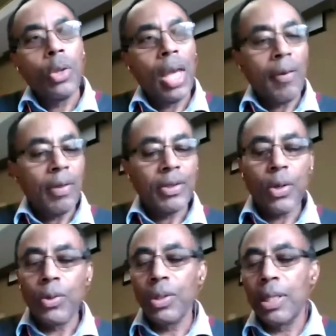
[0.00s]
You have this
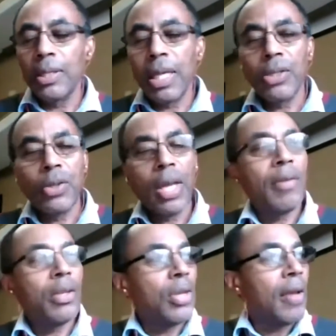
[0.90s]
coach that does that, you
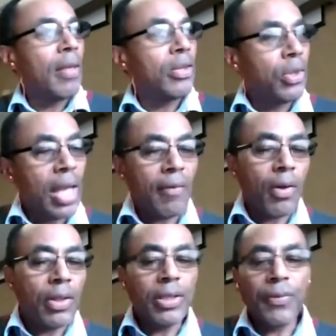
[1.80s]
have this, you have this, you
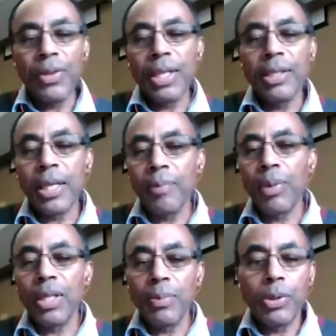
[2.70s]
have all these different things taking
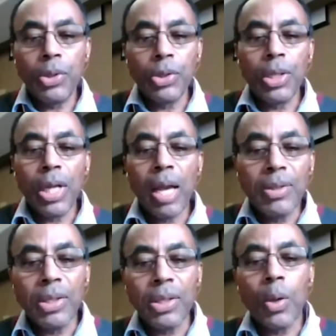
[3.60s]
place, but your job
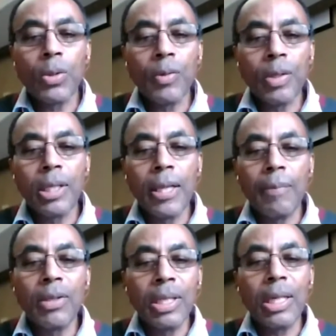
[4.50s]
as a coach of the
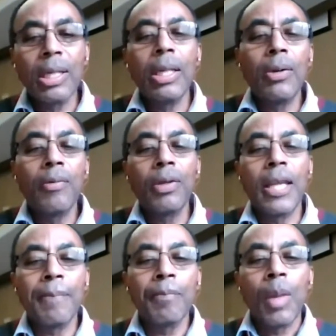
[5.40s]
team, as a leader of the
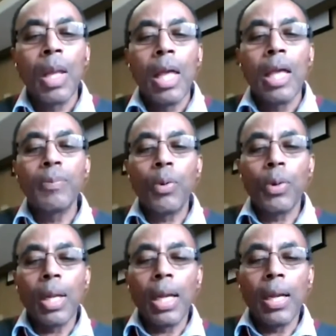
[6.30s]
team, is to
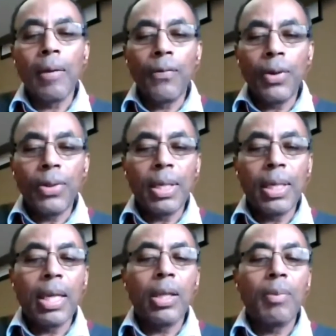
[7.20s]
pull everything
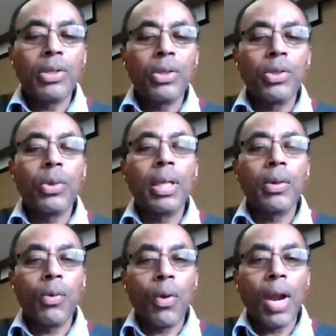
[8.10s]
together, make sure it's going
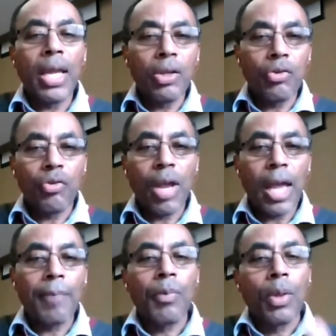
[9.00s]
down the right
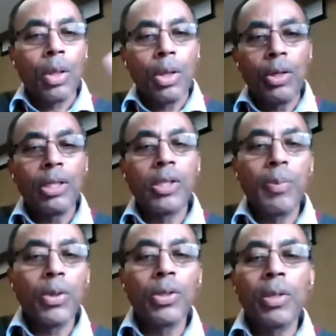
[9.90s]
track. Your
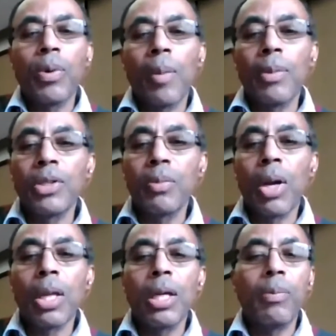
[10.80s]
distribution department, your
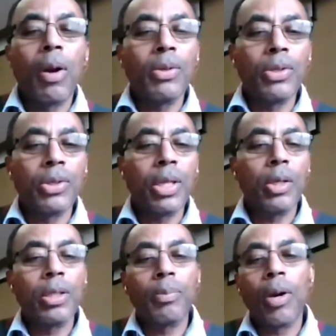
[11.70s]
marketing department, your
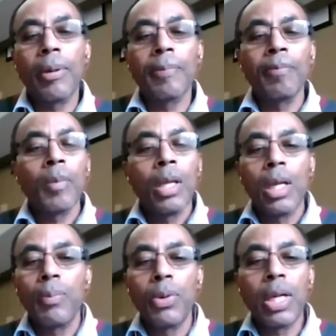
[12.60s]
sales department,
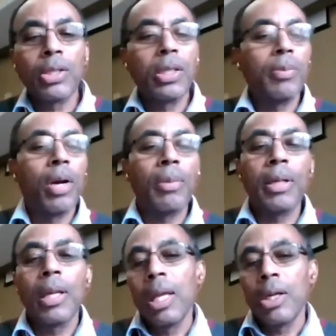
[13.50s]
your production
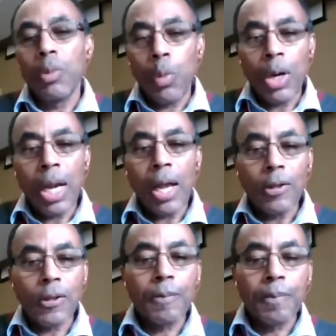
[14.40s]
department, your
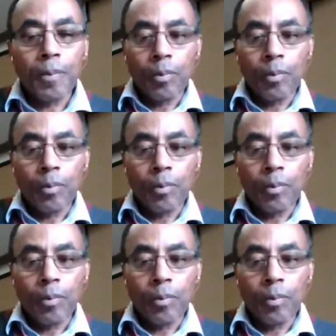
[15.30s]
warehouse.